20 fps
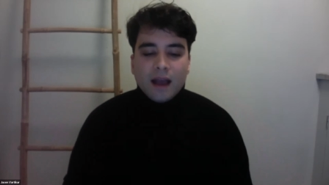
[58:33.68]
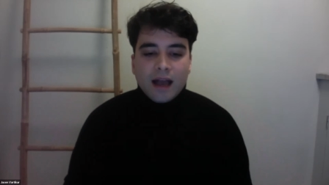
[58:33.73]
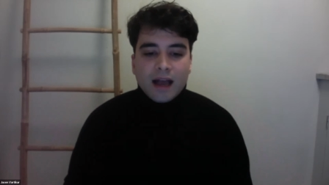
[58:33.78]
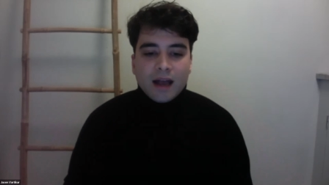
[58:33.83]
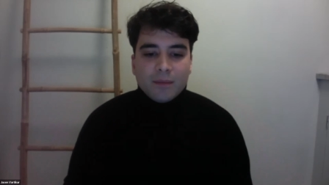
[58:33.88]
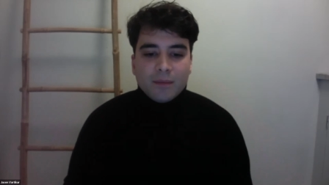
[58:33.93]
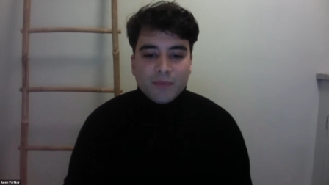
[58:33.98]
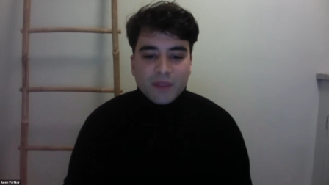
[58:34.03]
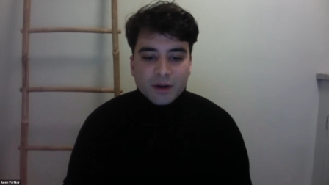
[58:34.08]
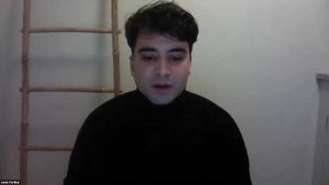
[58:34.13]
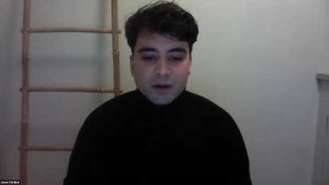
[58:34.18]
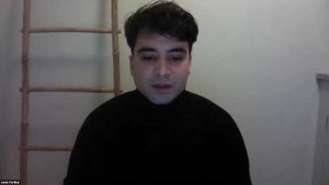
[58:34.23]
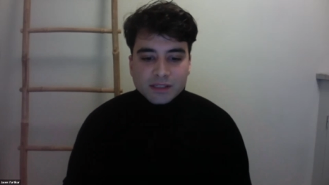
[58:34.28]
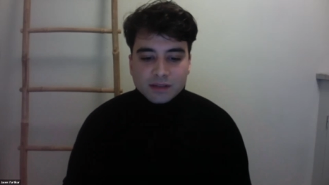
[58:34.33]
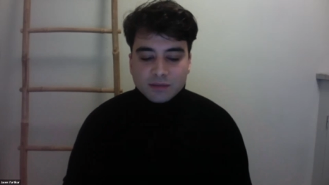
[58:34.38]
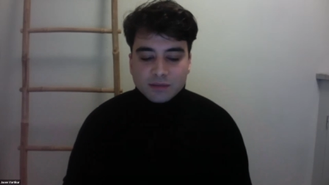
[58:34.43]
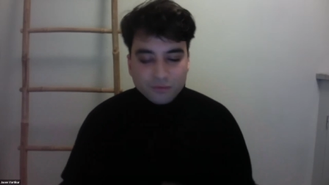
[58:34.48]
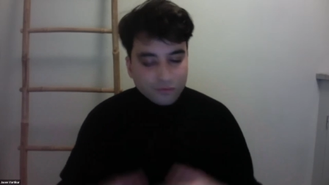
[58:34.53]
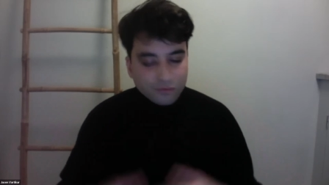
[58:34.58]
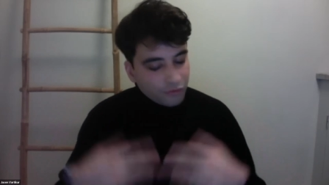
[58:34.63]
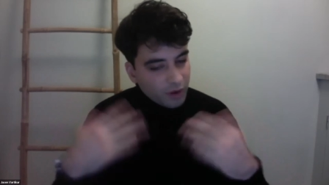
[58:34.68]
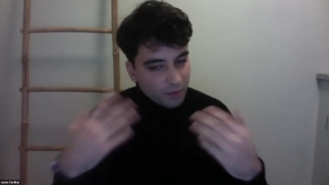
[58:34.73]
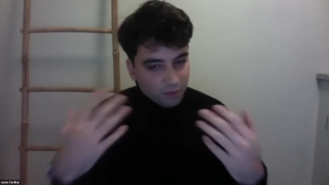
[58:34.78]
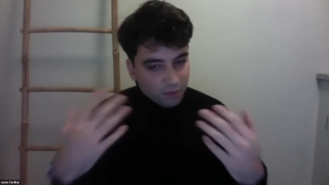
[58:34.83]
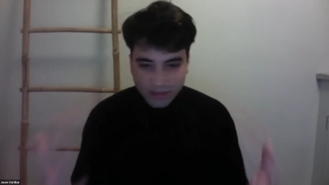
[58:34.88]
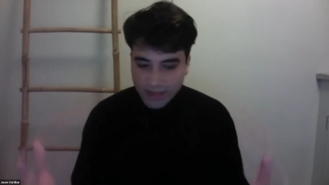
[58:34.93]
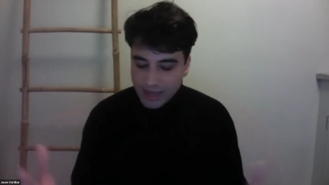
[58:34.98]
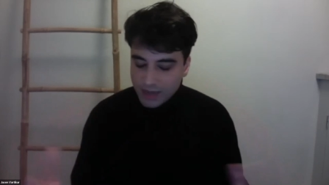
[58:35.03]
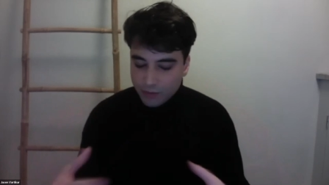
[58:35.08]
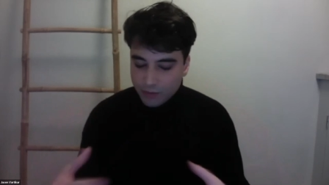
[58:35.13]
Um, there's, from
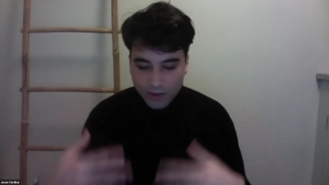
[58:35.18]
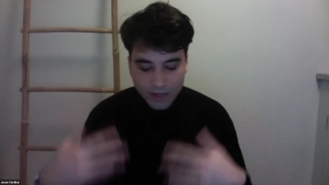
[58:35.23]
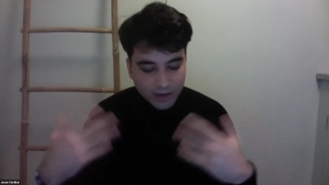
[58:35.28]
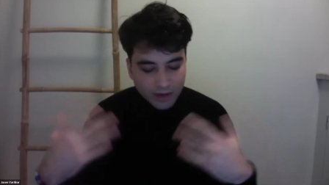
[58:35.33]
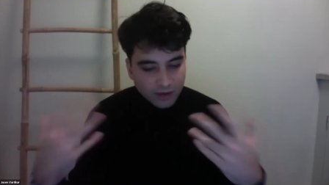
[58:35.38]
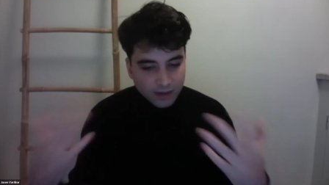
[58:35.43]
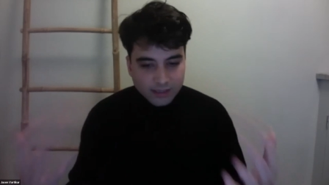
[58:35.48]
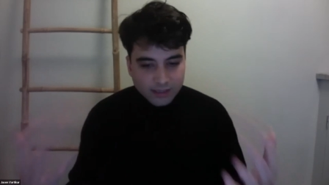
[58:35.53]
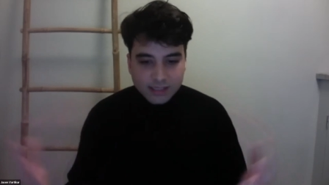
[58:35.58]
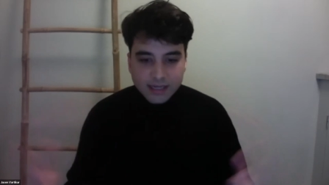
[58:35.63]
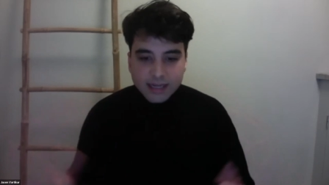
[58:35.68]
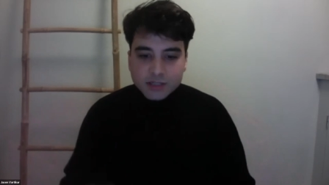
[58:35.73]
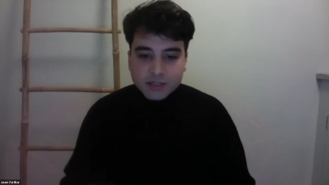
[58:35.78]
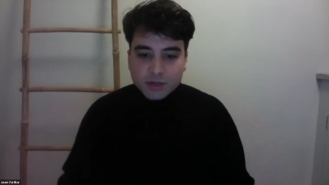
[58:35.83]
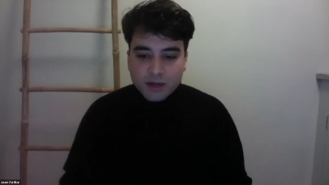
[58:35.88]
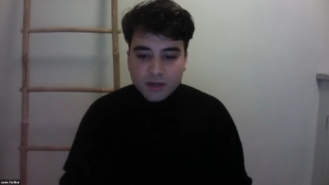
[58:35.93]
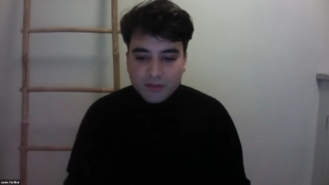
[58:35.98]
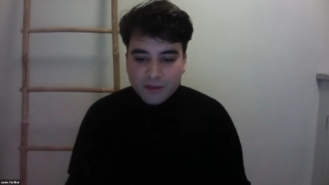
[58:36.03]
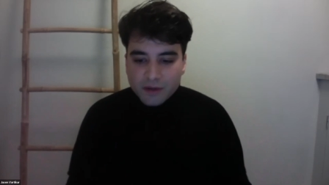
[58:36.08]
Blade Runner, et cetera,